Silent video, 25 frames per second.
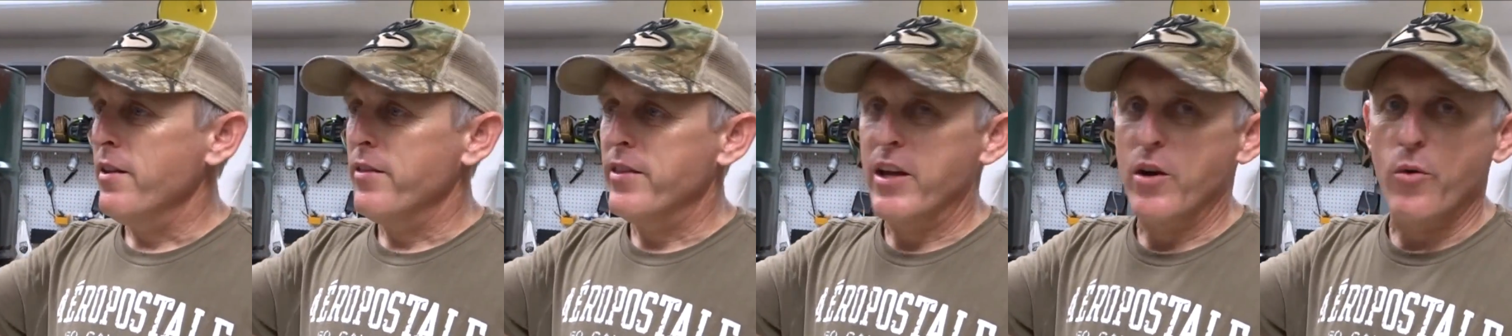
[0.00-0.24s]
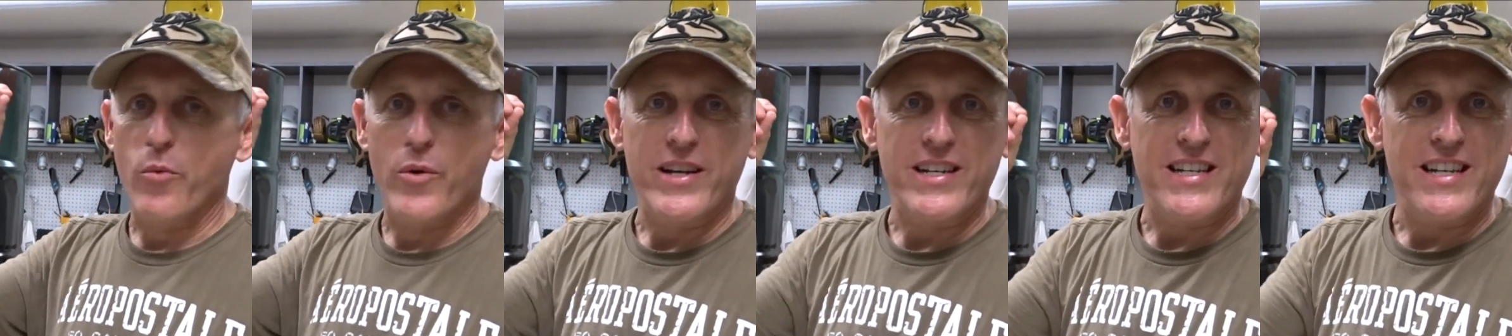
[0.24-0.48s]

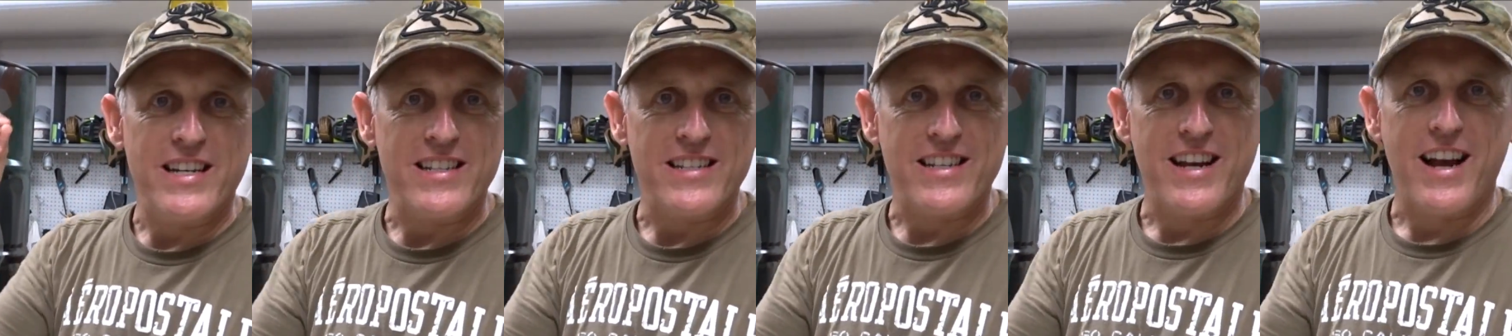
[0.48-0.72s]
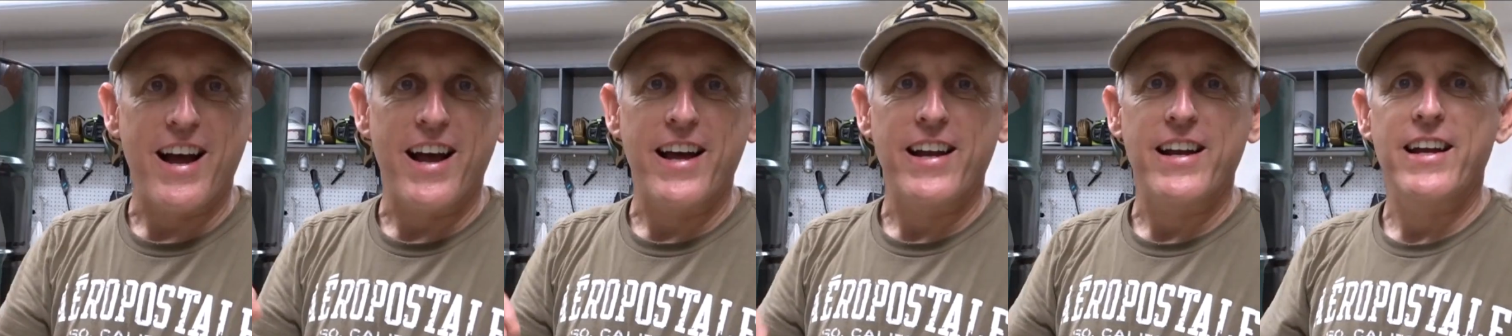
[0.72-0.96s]
then we
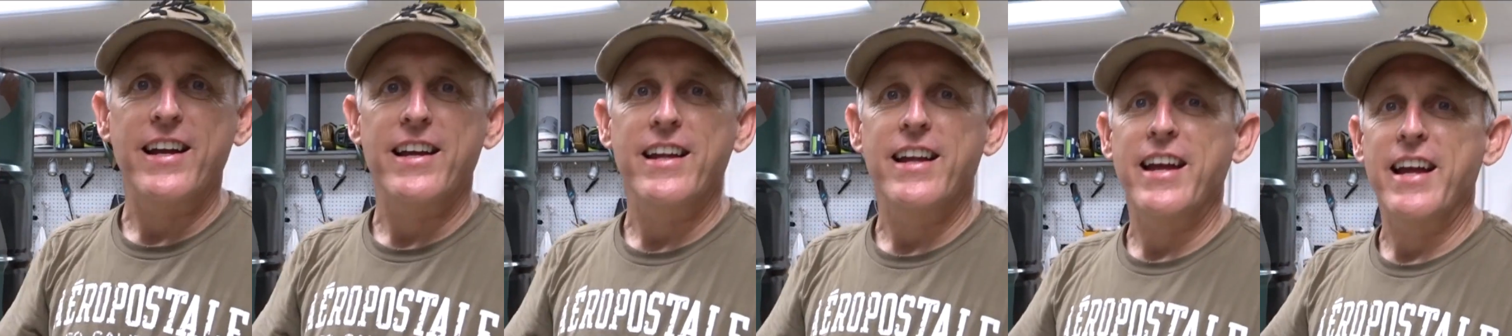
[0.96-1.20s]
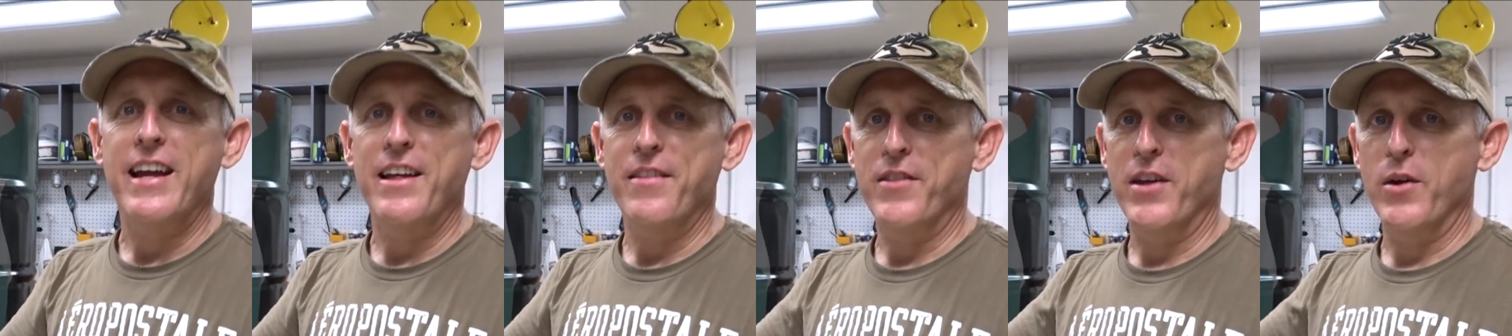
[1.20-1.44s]
design it,
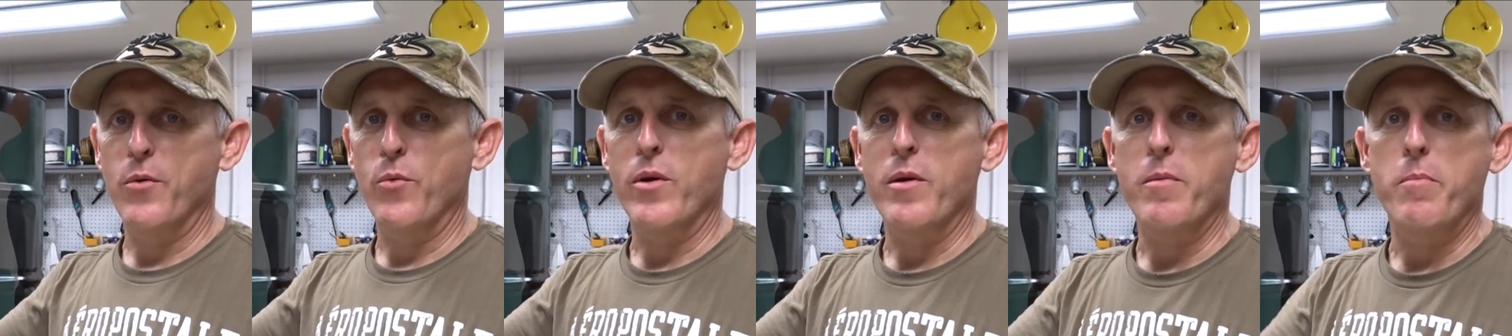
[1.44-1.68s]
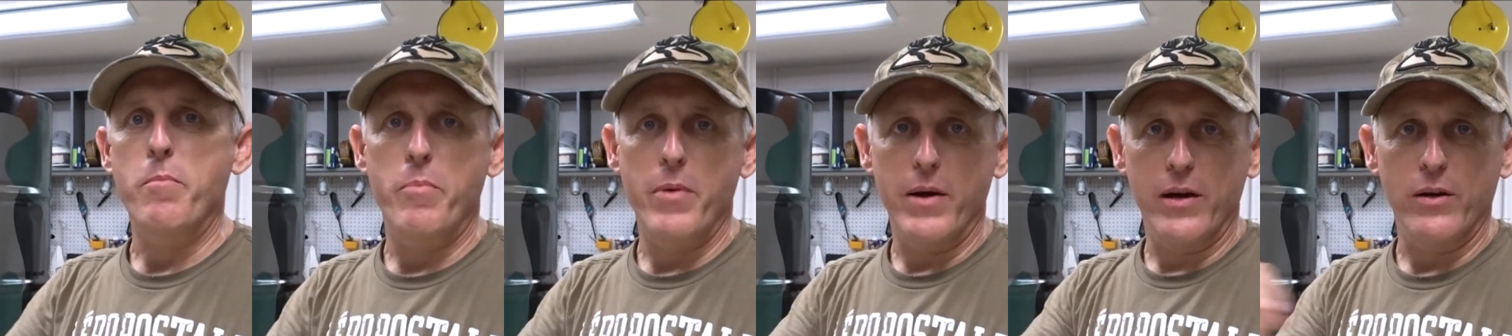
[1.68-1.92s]
and then
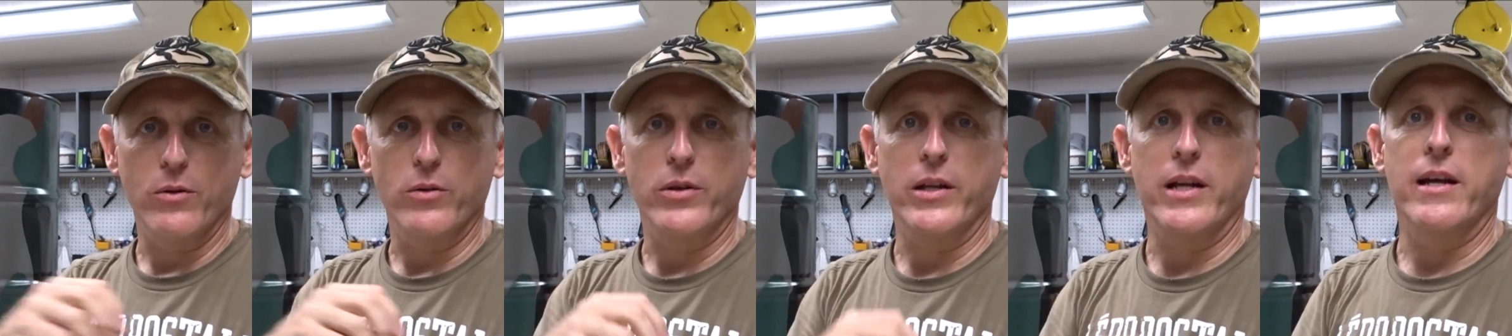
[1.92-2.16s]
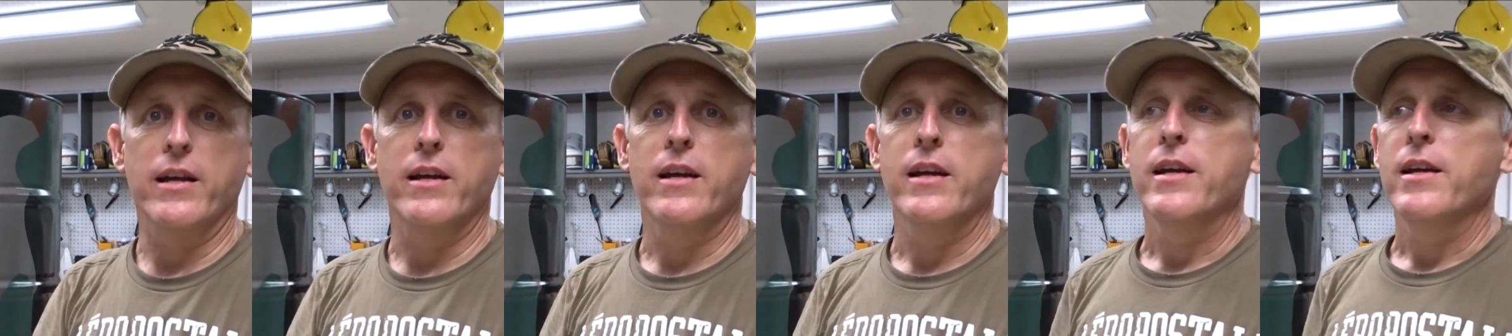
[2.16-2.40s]
we build
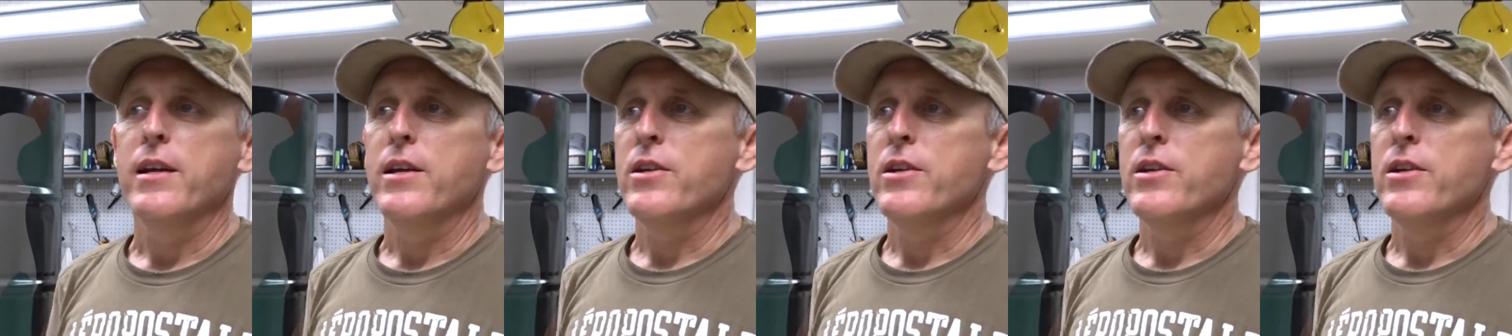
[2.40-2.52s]
it.